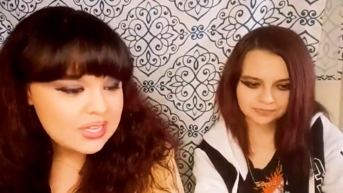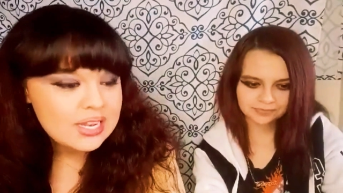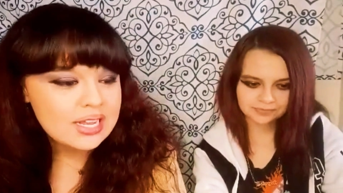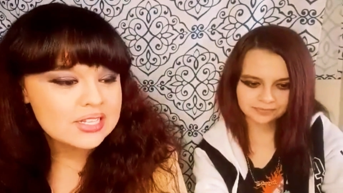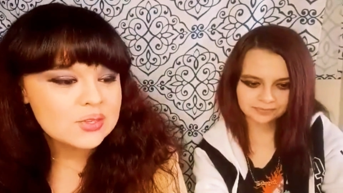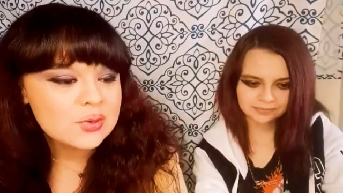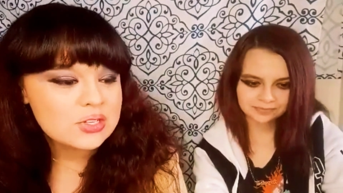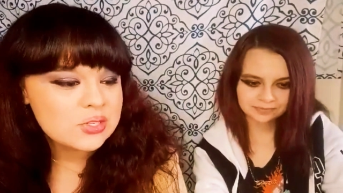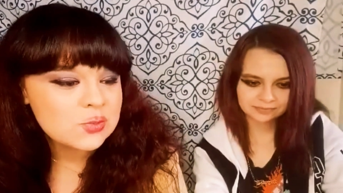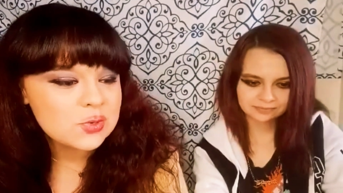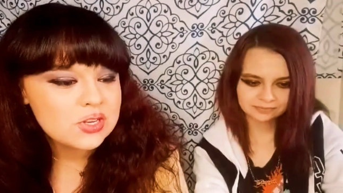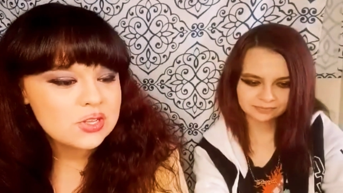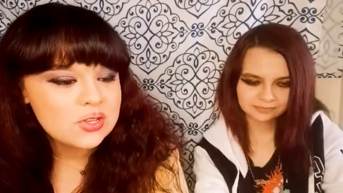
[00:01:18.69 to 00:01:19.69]
Speaker 1: Next
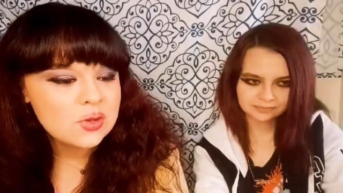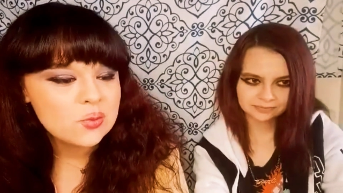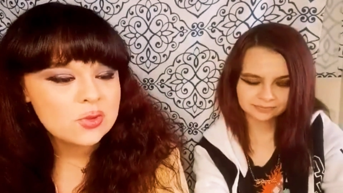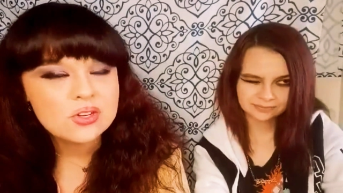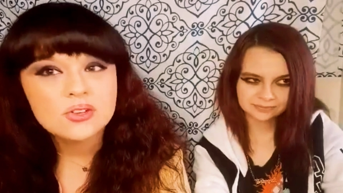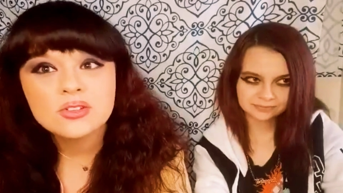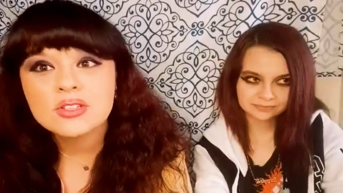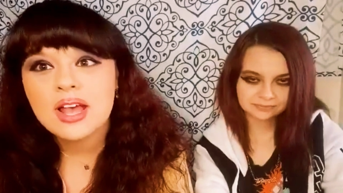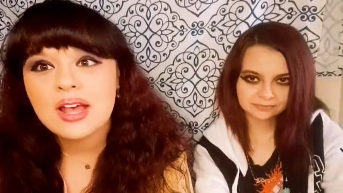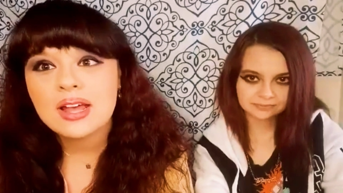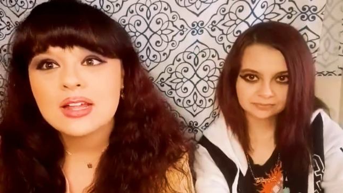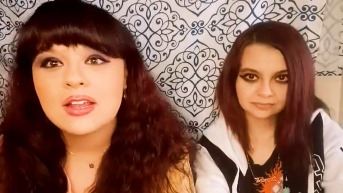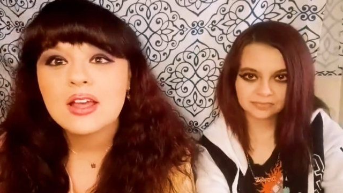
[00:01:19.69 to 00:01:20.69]
question: Where do you go when you're
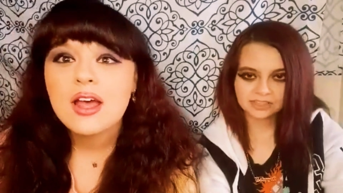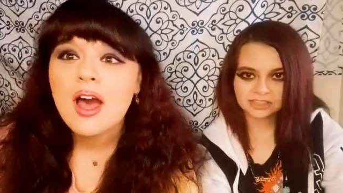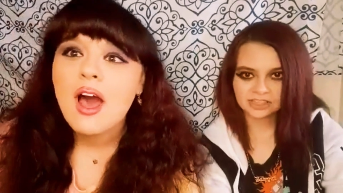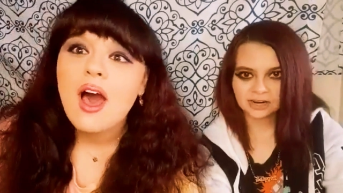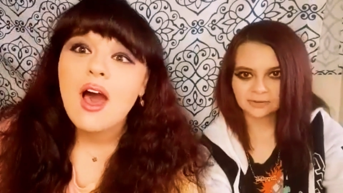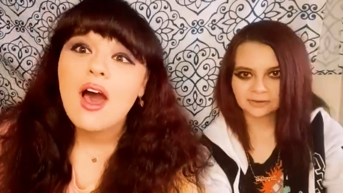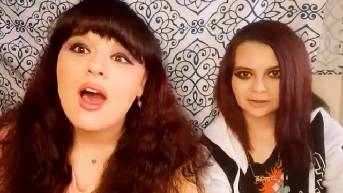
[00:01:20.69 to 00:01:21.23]
sad? The shower.